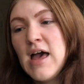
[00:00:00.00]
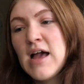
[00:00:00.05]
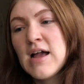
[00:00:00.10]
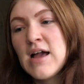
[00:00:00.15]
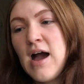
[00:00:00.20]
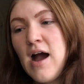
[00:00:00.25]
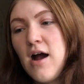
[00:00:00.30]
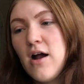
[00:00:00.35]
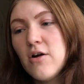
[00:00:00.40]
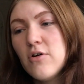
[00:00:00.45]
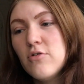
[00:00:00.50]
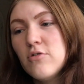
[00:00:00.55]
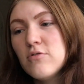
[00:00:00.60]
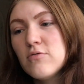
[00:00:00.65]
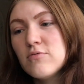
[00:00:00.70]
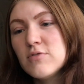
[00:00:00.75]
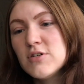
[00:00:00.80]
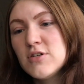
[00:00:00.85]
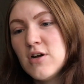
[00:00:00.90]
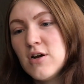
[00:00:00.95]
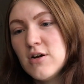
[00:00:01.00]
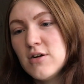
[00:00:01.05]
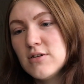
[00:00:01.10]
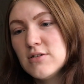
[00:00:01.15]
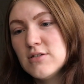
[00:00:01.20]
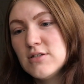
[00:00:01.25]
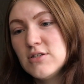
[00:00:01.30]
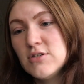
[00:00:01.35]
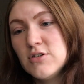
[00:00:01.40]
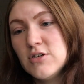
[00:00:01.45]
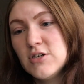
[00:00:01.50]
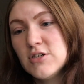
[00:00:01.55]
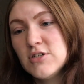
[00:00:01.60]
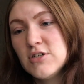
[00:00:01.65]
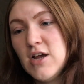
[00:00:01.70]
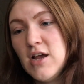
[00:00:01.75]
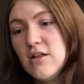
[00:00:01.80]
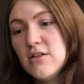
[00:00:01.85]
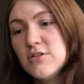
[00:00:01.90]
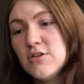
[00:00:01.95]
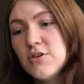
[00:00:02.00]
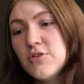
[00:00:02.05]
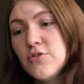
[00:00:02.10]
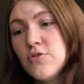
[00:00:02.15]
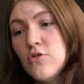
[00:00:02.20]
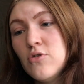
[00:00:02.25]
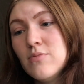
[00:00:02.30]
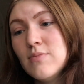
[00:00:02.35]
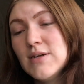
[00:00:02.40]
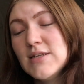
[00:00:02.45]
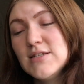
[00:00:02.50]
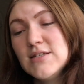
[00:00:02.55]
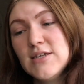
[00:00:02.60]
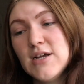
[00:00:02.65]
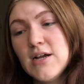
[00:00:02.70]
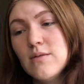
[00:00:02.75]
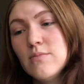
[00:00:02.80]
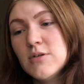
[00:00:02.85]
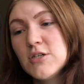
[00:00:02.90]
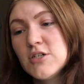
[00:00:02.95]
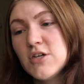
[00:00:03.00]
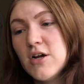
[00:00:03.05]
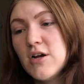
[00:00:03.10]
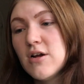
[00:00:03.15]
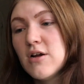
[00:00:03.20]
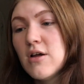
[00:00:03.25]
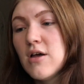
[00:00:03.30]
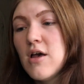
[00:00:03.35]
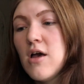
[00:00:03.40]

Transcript: Carol returns to her childhood home in Derbyshire.